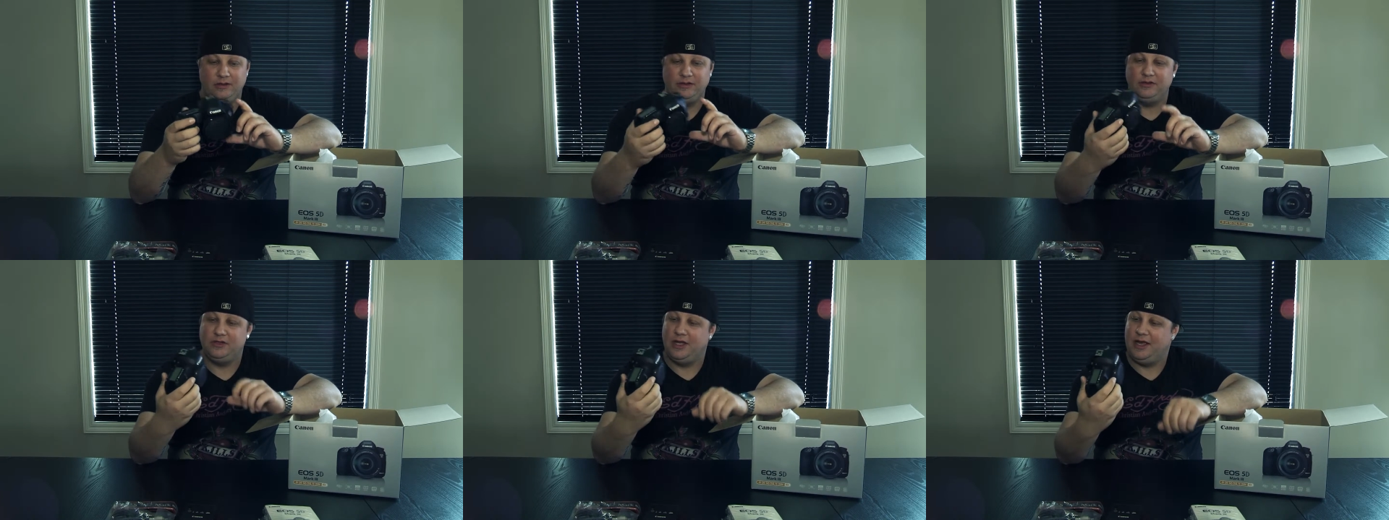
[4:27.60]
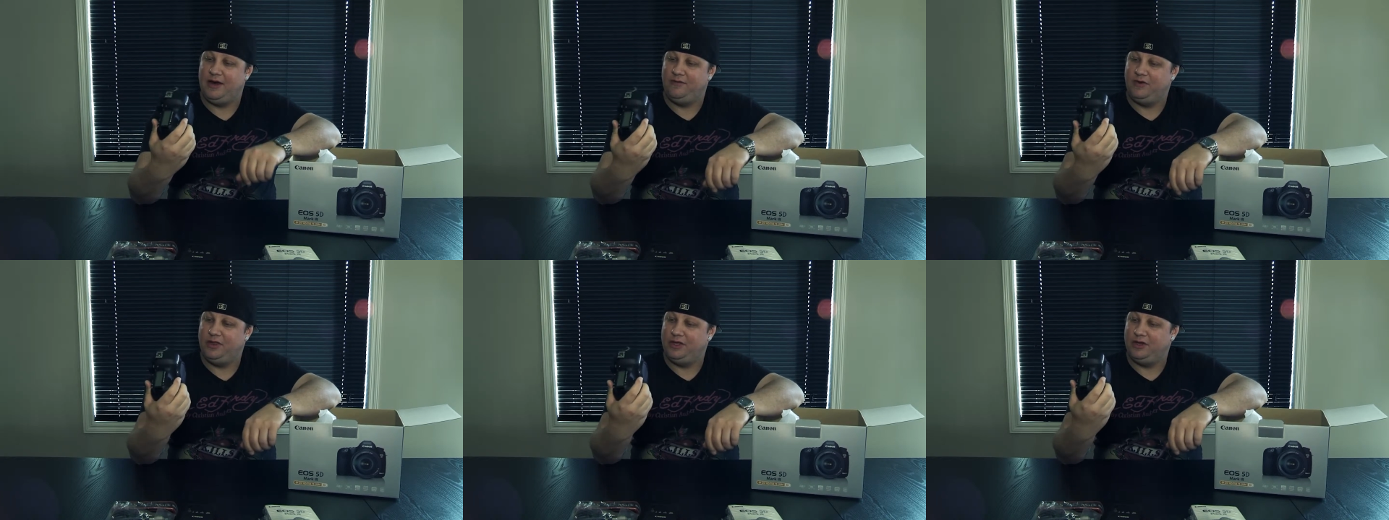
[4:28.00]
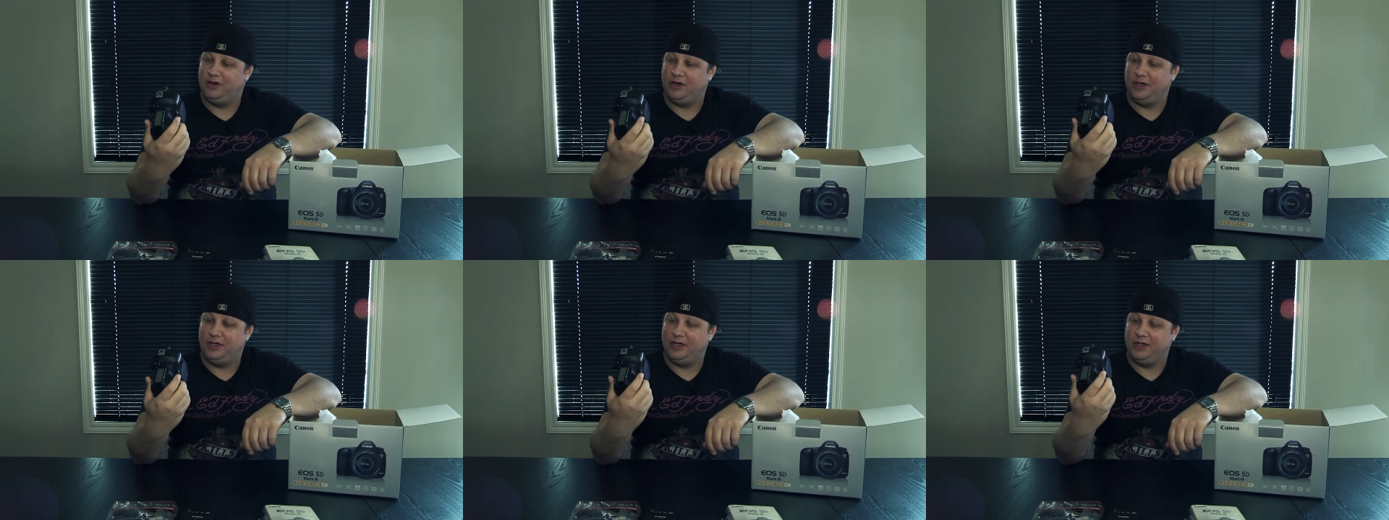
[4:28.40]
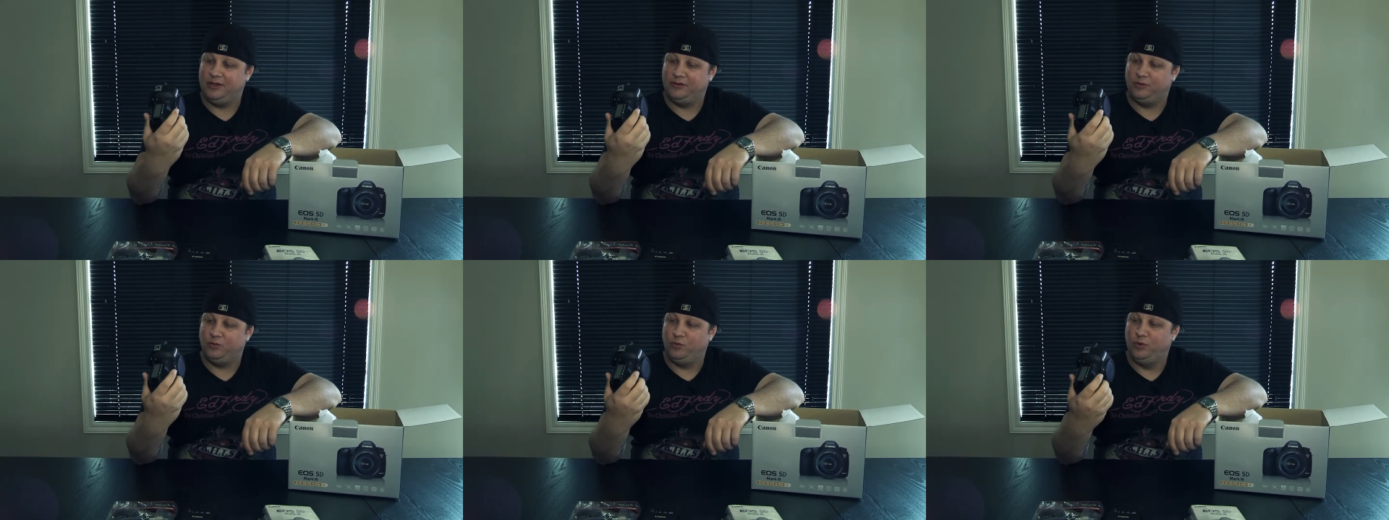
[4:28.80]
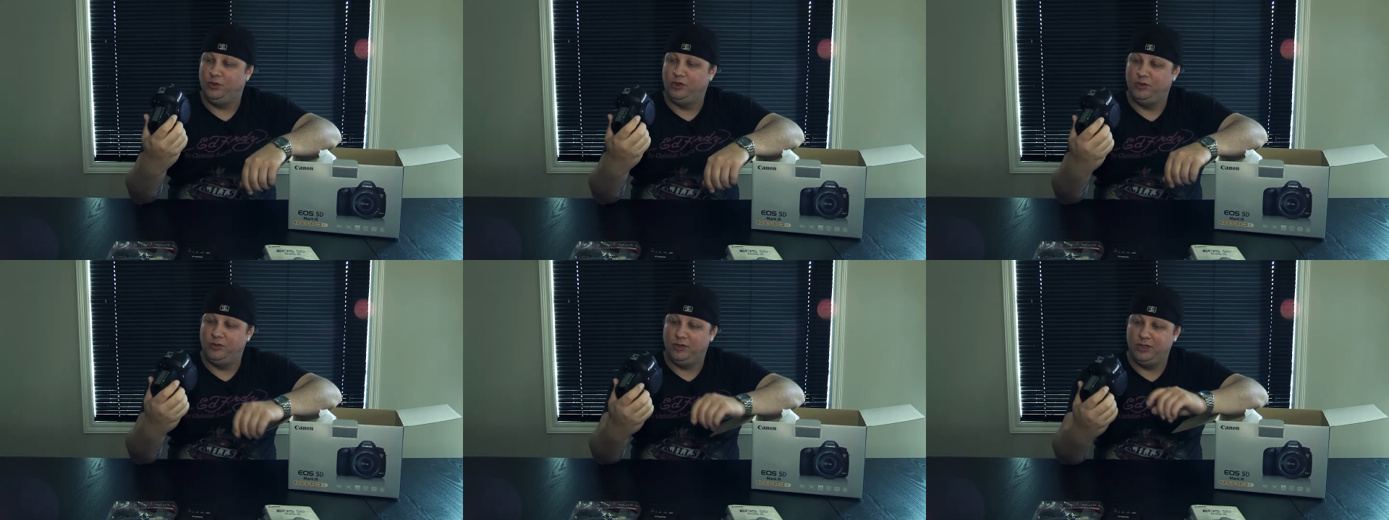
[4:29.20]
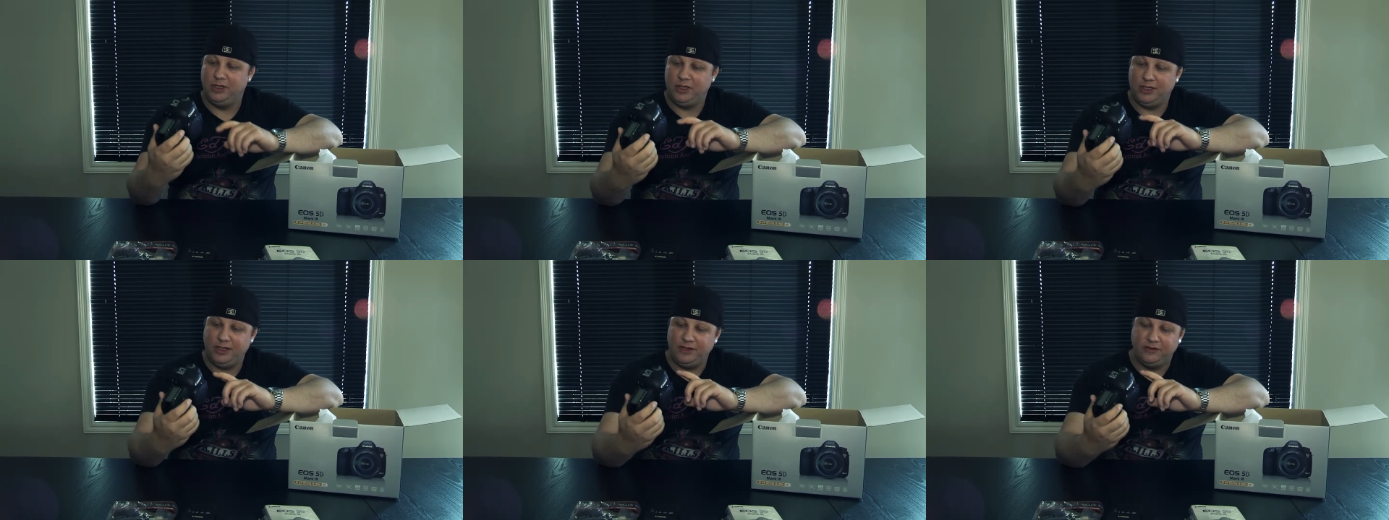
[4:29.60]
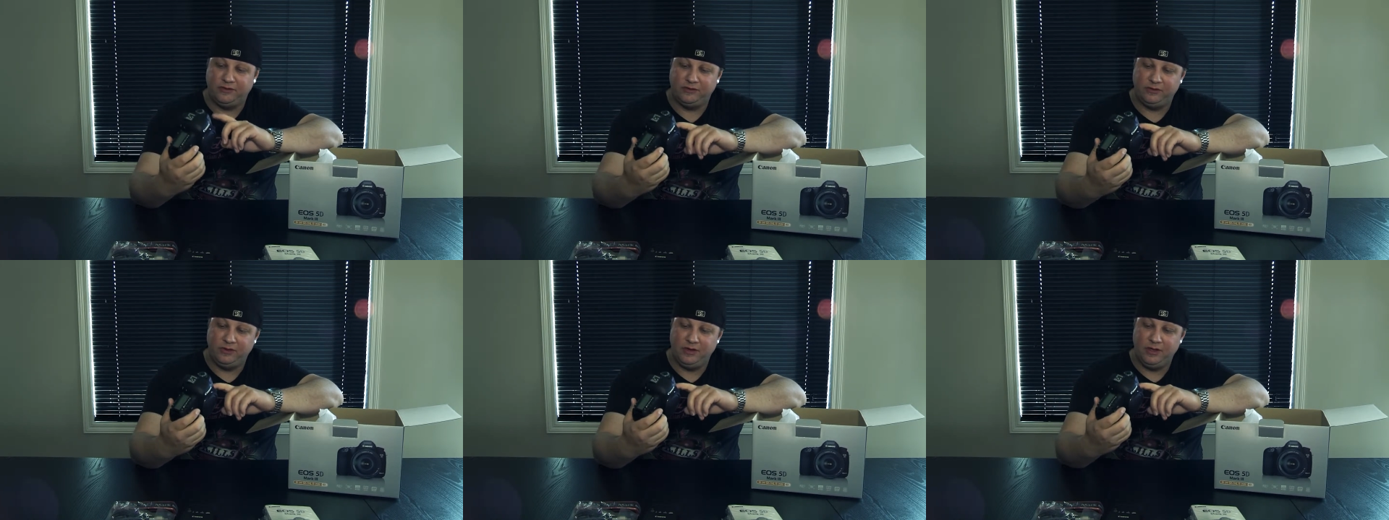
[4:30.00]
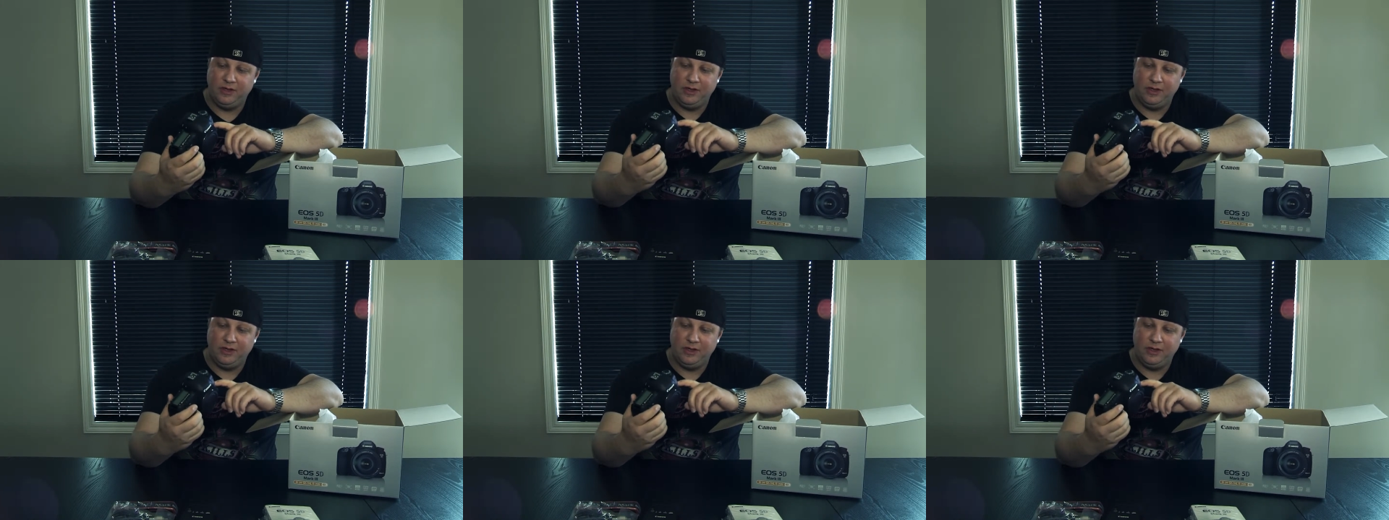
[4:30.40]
just everything on it is really, really nice.